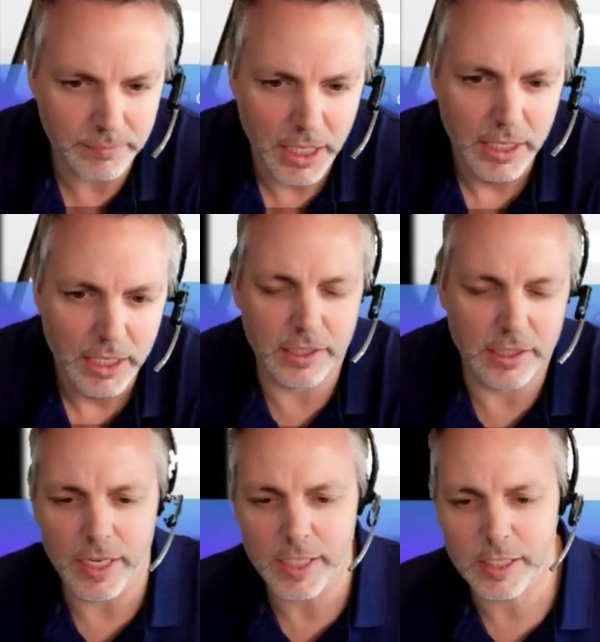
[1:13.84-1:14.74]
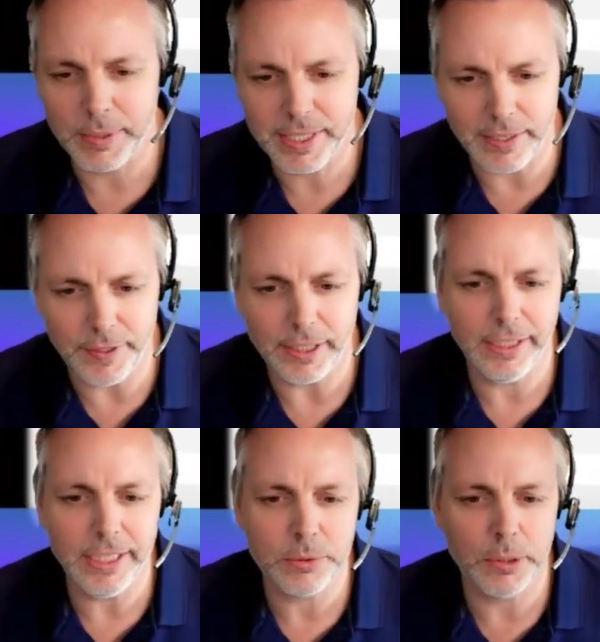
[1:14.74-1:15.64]
designed
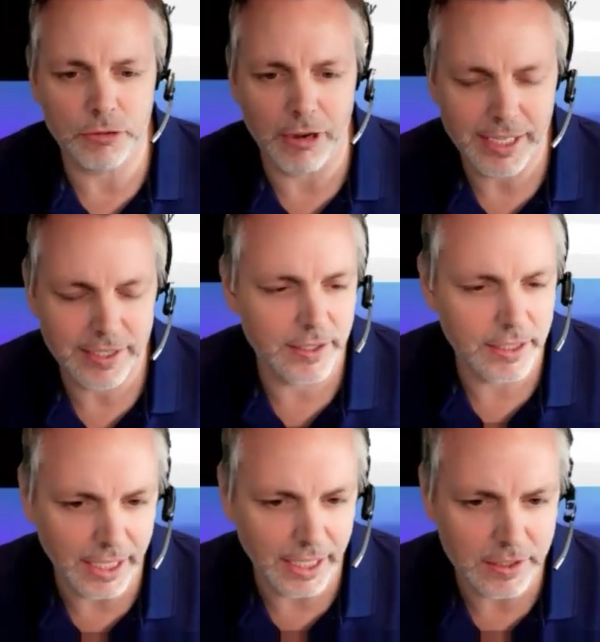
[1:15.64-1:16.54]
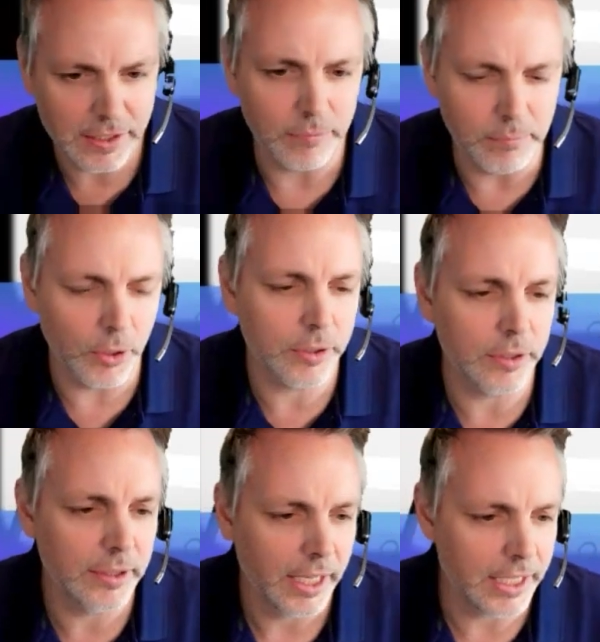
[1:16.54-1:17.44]
specifically to address the needs of modern
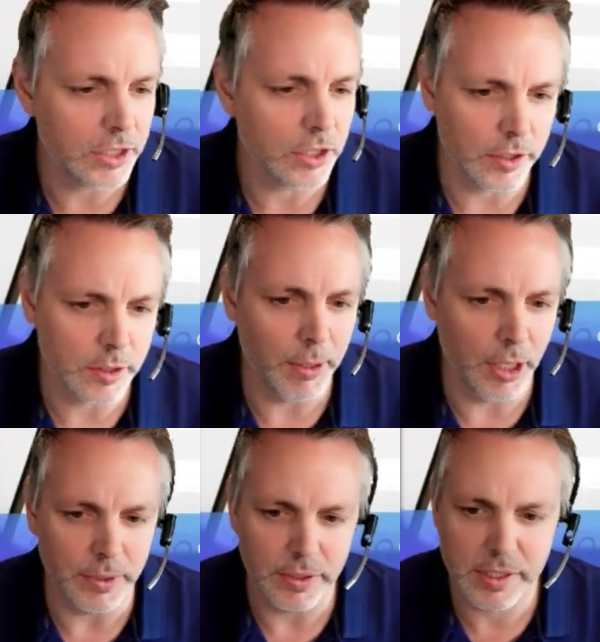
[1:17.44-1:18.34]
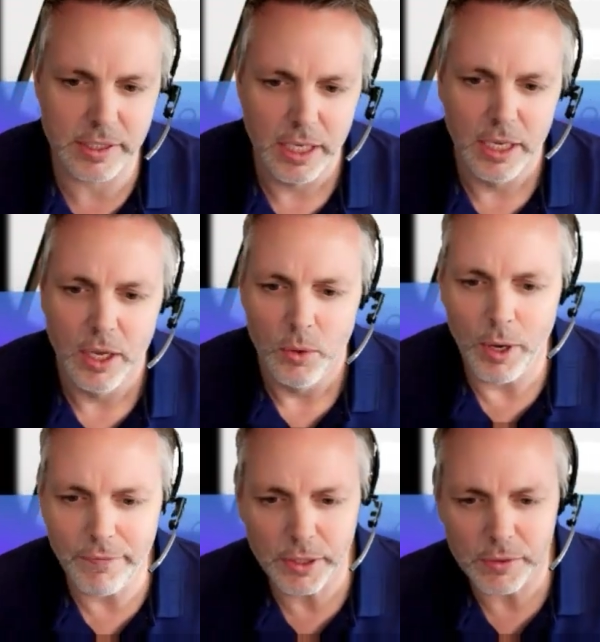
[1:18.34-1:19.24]
HR departments.
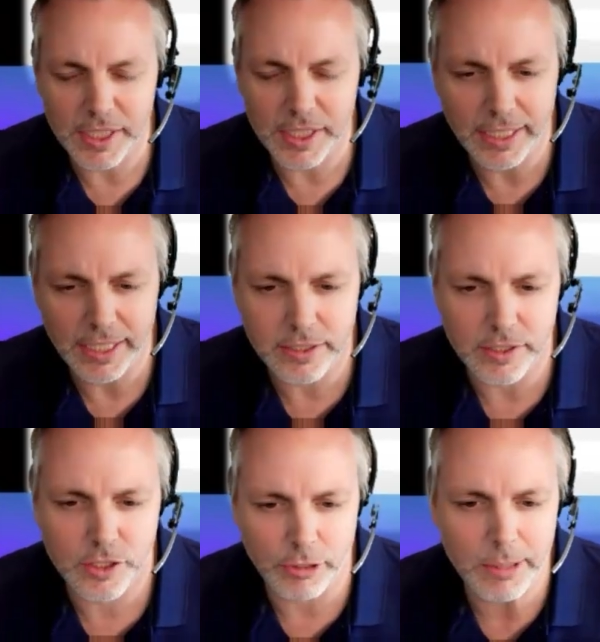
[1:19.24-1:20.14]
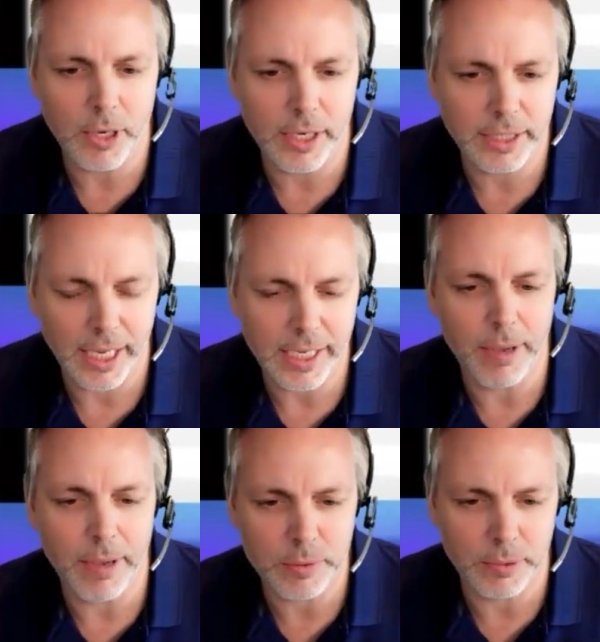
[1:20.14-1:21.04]
Whether you're seeking to streamline case
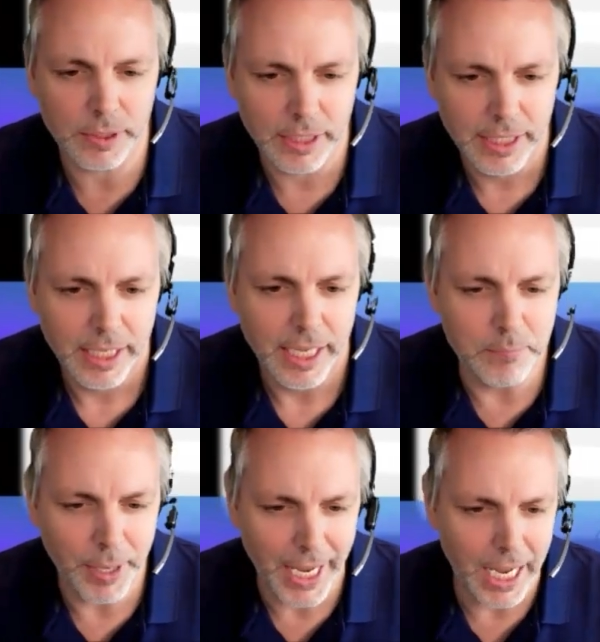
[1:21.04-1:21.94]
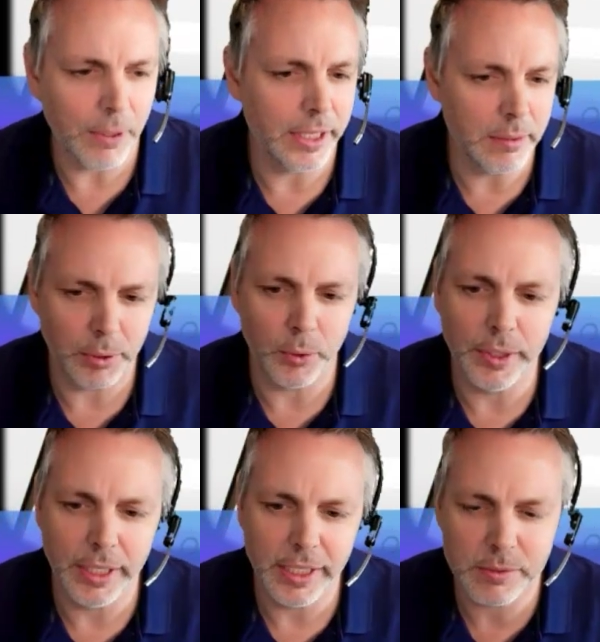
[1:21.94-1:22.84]
management, empower
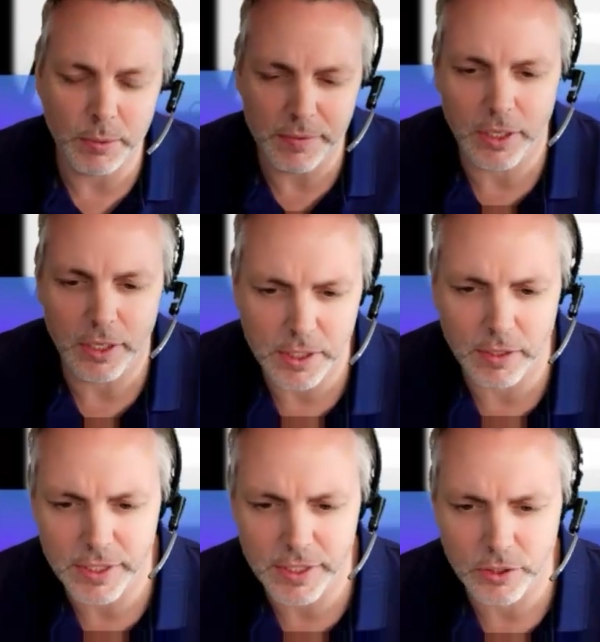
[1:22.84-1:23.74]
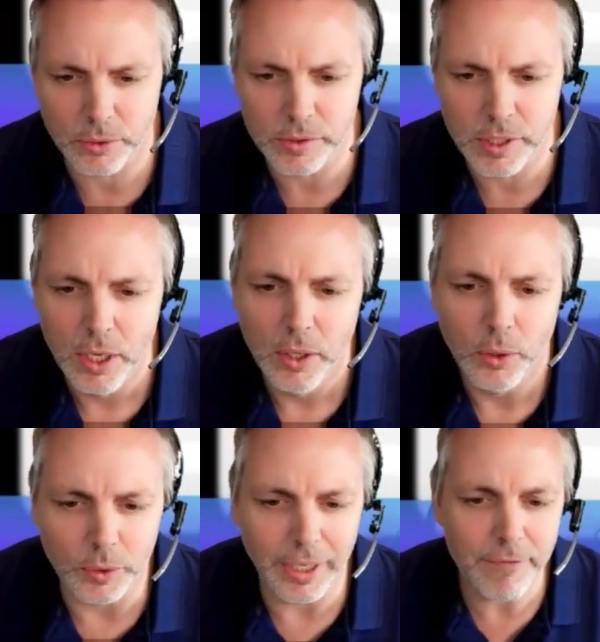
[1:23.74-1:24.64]
employees with self-service tools, or
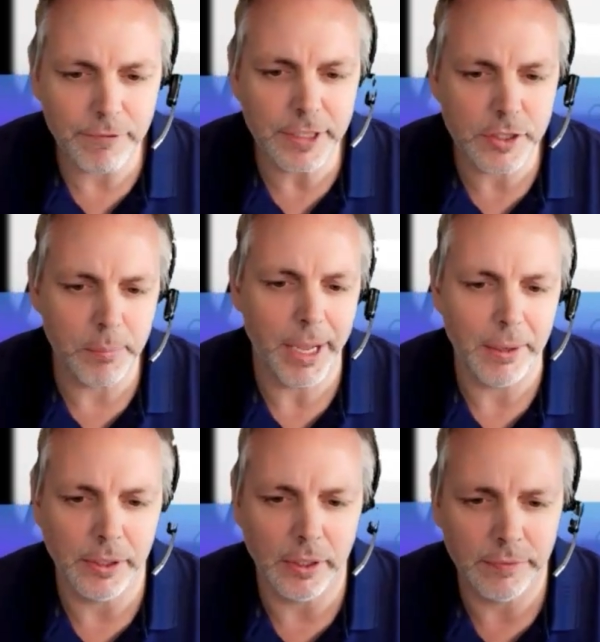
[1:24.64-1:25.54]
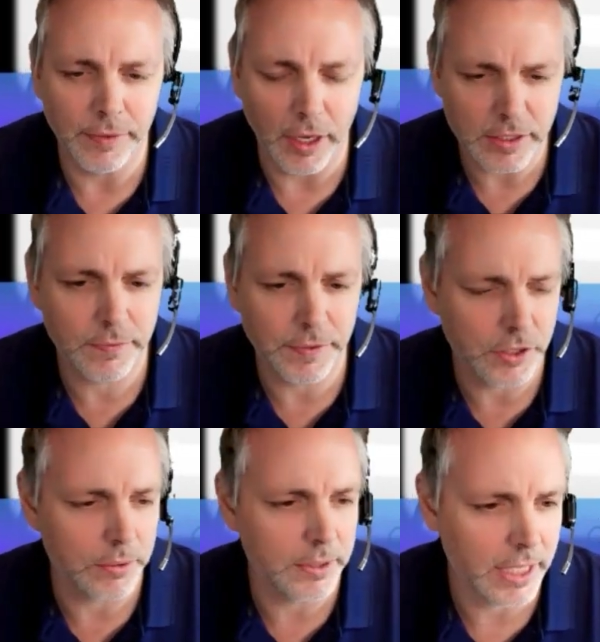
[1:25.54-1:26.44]
leverage the power of
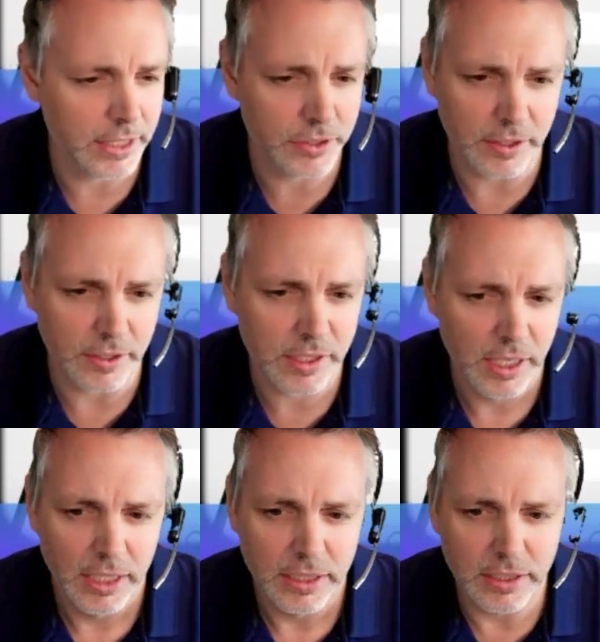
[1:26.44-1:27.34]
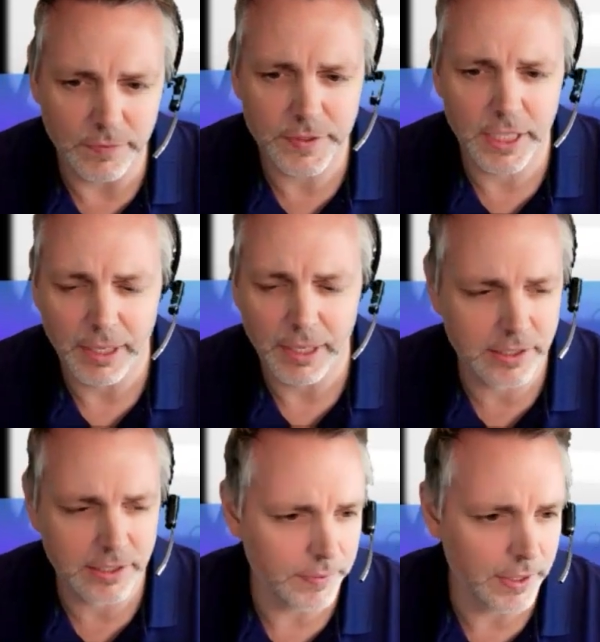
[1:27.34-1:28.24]
artificial intelligence, Dovetail has
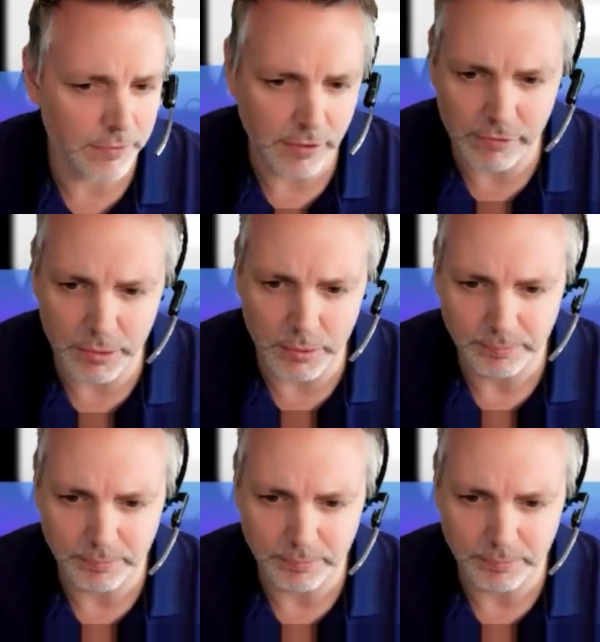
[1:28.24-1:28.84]
something for everyone.